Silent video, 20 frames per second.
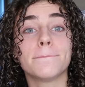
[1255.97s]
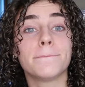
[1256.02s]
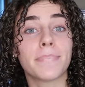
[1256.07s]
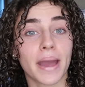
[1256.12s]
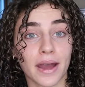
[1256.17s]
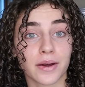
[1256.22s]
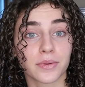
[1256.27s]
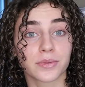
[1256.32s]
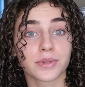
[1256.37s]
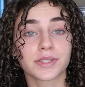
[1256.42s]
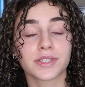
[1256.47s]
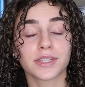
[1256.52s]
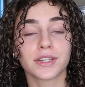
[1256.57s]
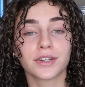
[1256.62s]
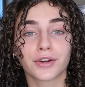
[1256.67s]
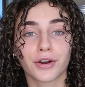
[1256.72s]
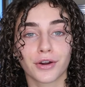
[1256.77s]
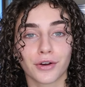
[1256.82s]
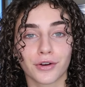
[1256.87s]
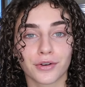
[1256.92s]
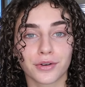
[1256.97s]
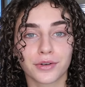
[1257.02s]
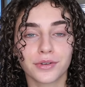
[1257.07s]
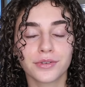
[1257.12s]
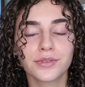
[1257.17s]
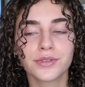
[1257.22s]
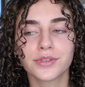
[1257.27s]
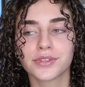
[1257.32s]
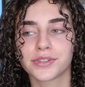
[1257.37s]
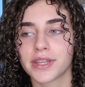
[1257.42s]
bouncy
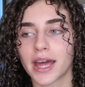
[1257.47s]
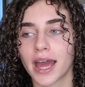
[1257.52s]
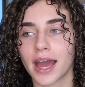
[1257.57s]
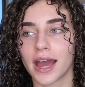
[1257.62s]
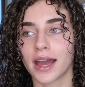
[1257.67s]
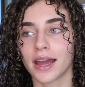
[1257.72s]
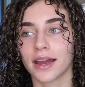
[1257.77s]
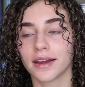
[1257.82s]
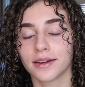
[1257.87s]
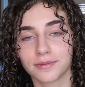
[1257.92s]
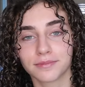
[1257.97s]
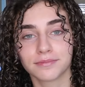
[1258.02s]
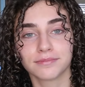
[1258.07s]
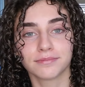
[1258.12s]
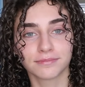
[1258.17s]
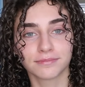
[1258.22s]
curls that